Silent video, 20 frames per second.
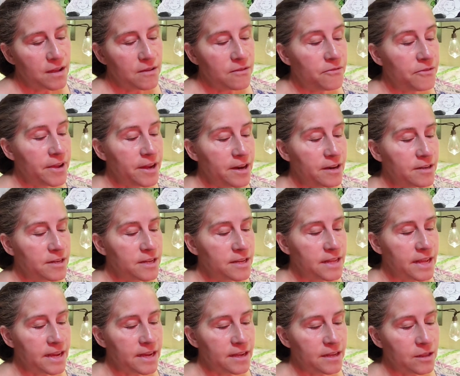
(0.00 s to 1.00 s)

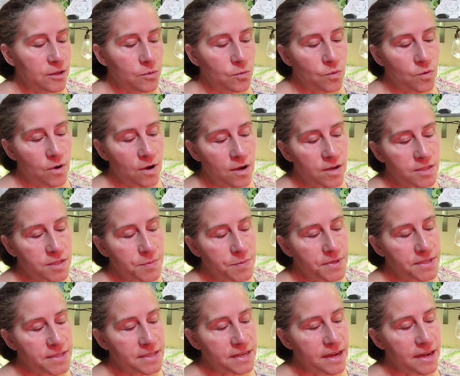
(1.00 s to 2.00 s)
Verdinel walked
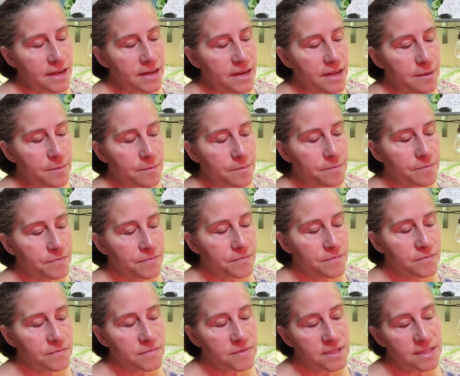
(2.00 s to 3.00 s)
beside him.
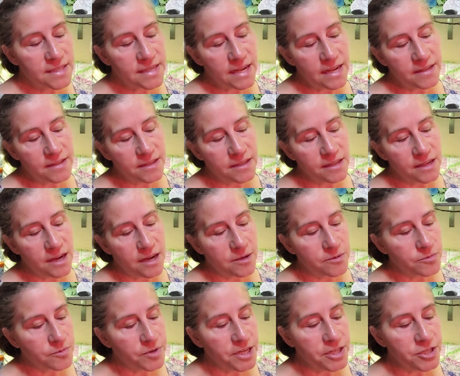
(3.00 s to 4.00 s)

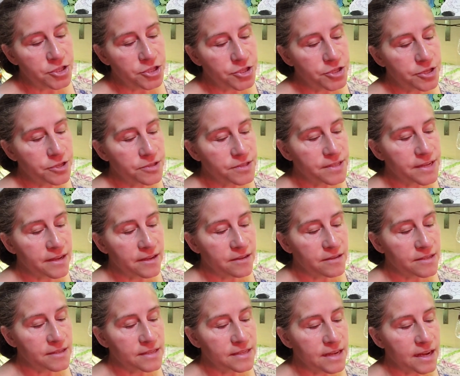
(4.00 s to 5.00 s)
Sandalon reached
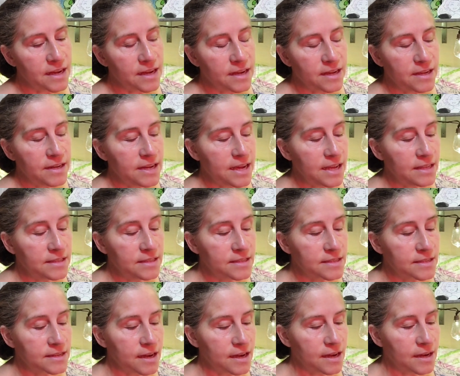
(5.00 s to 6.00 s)
Tercel's side and
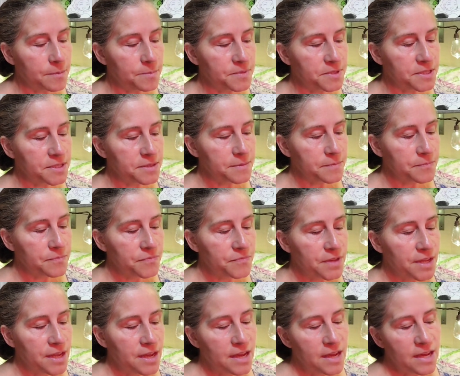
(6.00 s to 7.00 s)
stopped.
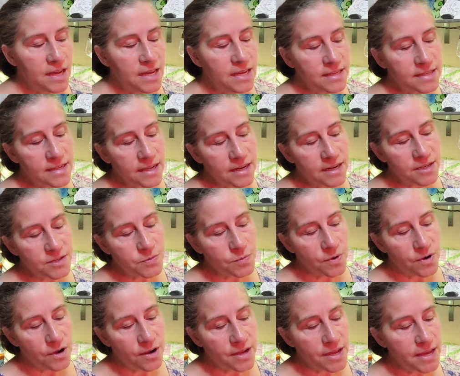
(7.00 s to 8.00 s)
He set his
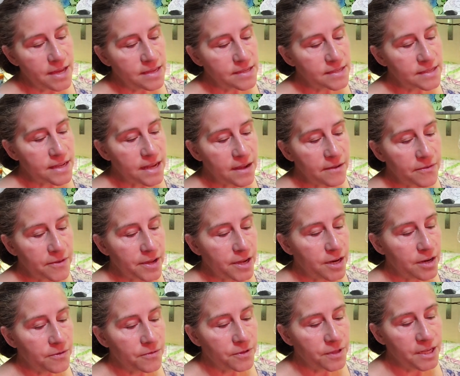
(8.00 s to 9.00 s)
walking staff
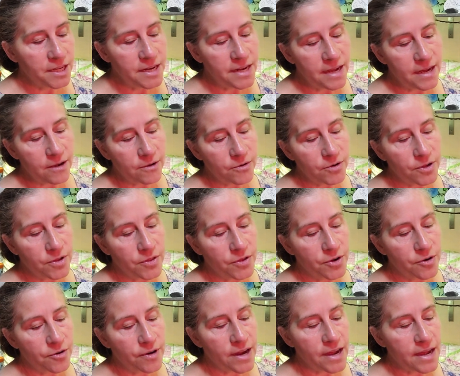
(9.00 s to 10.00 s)
carefully down on the
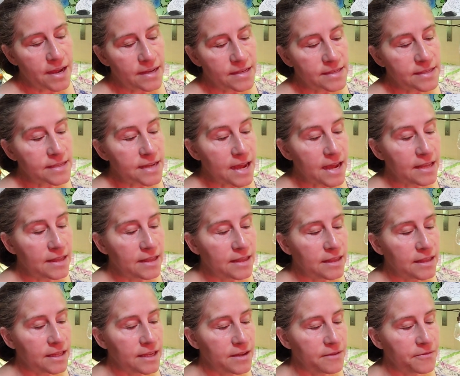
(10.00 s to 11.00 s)
grass
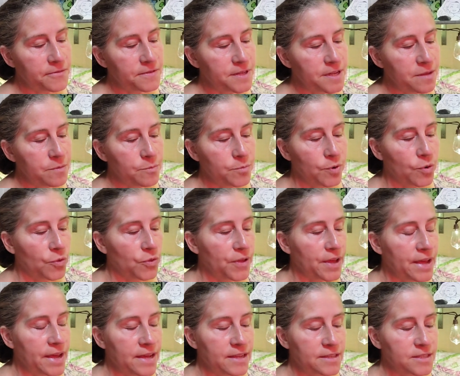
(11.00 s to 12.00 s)
and lifted both
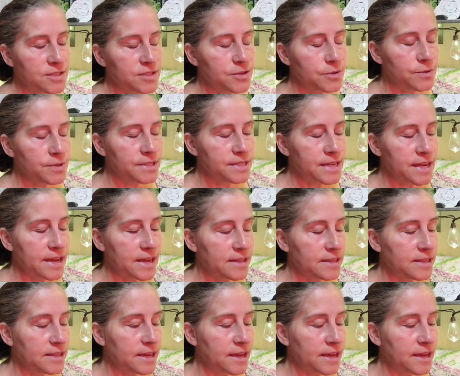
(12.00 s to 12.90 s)
hands to his head,